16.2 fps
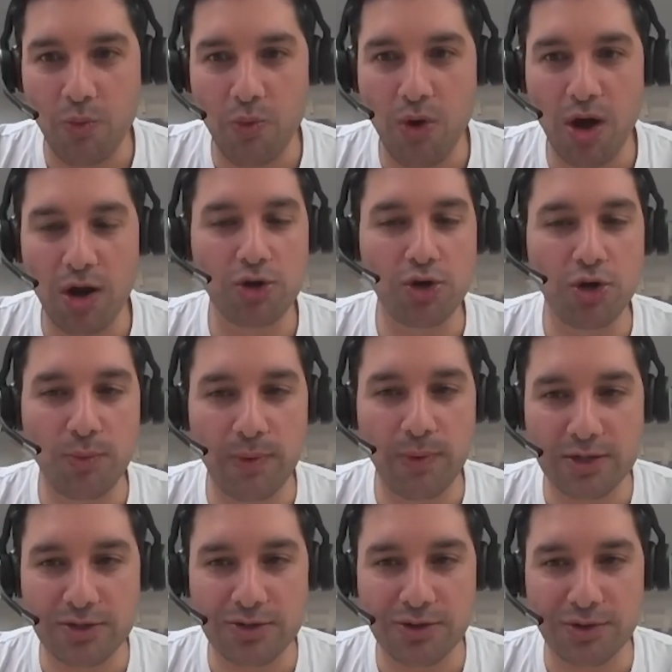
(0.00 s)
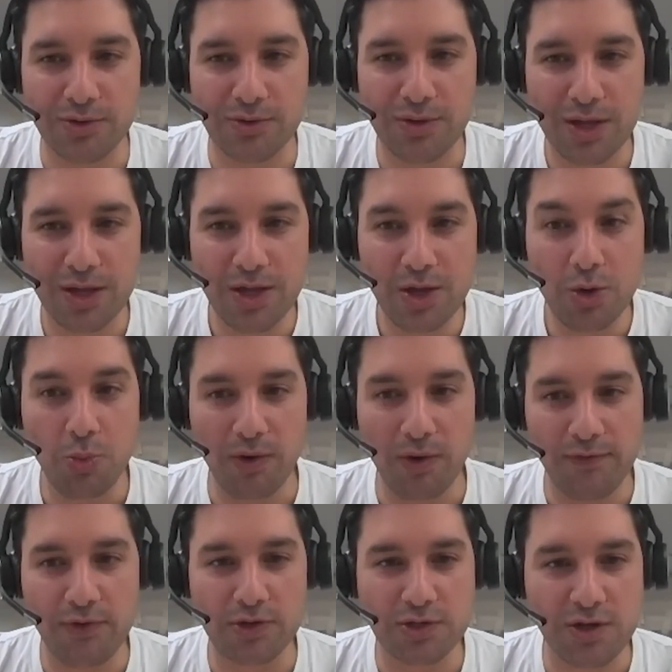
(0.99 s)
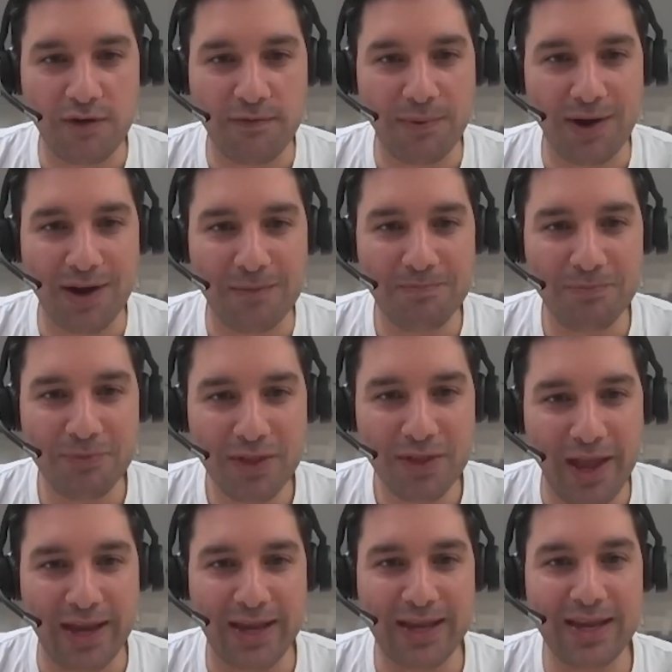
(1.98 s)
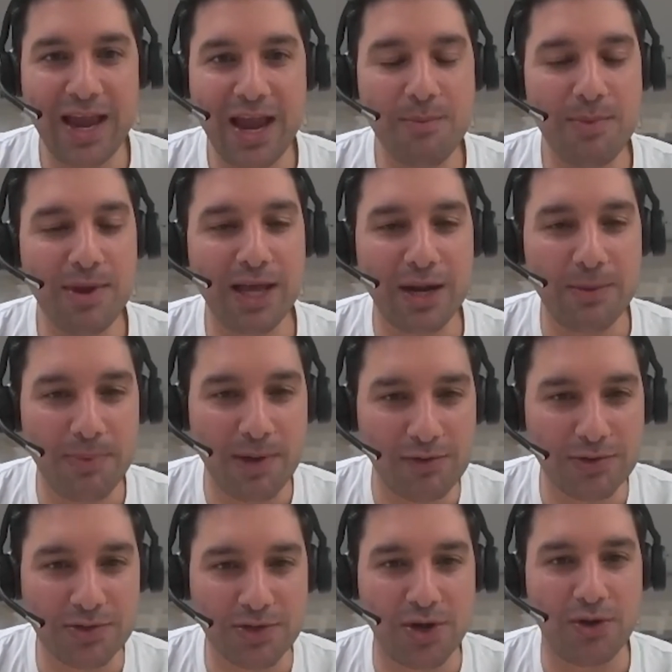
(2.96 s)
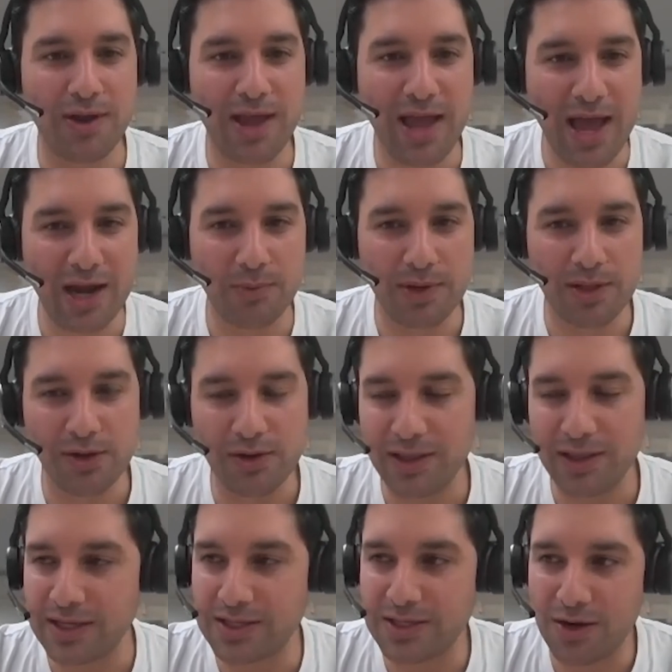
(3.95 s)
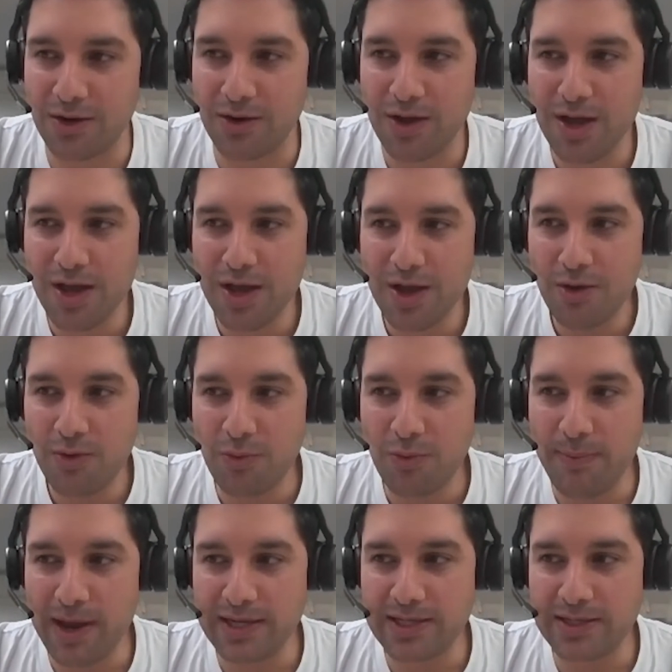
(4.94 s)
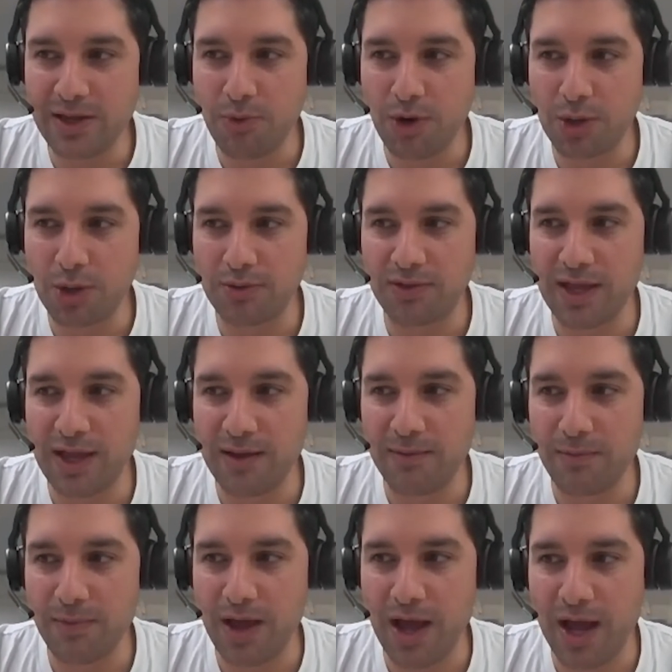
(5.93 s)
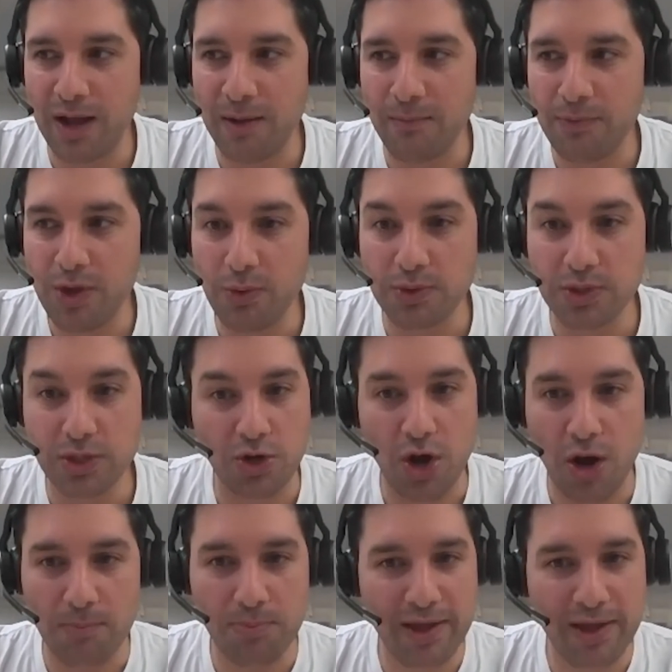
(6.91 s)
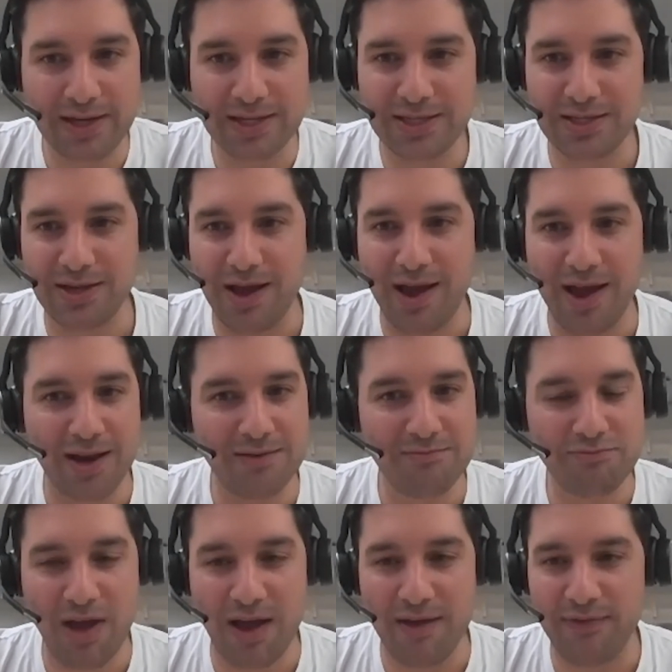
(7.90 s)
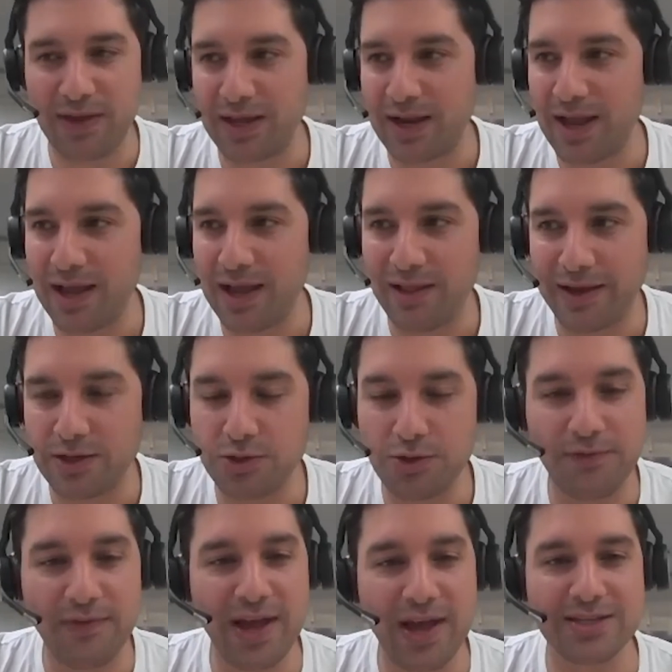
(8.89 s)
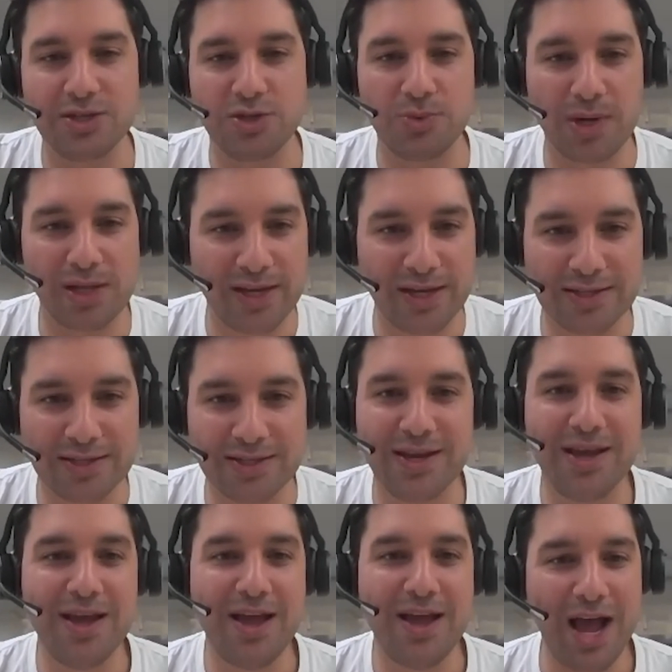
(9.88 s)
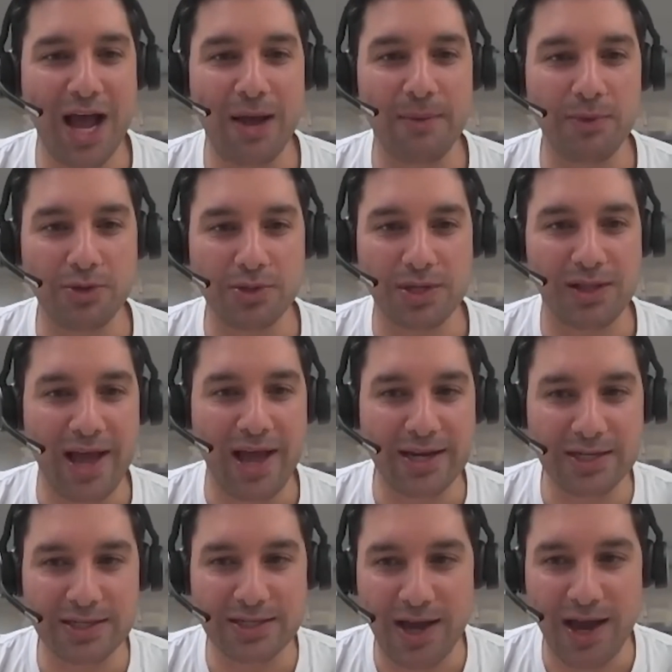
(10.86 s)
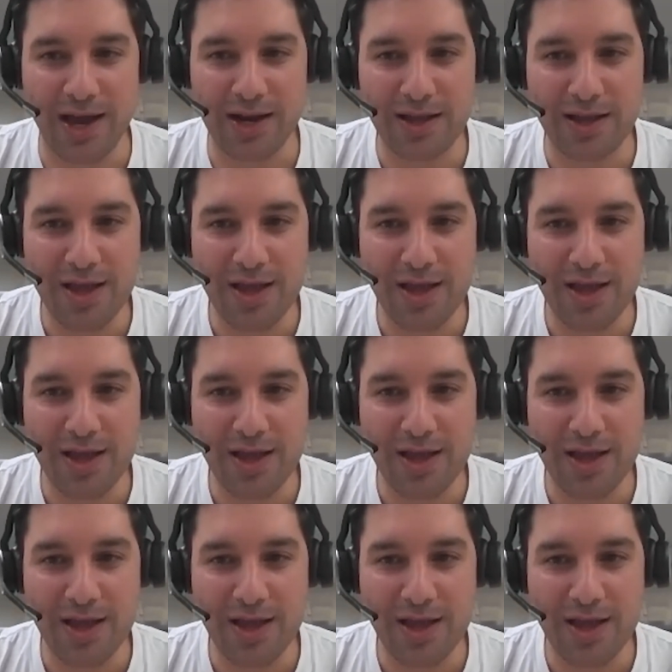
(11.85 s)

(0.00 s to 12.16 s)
What could we do with your software? Like, can we get a better result? How do we look at this? So we basically worked with them. It was a complex site. I think it had like 2,000 dwellings. It was a larger site.